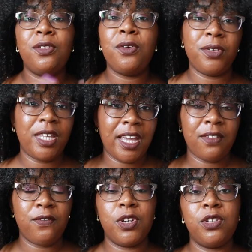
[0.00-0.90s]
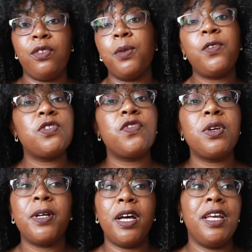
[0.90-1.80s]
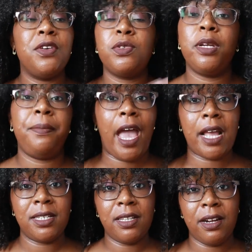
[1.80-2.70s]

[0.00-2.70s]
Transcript: you're only getting footage from the first floor, but it was pretty packed in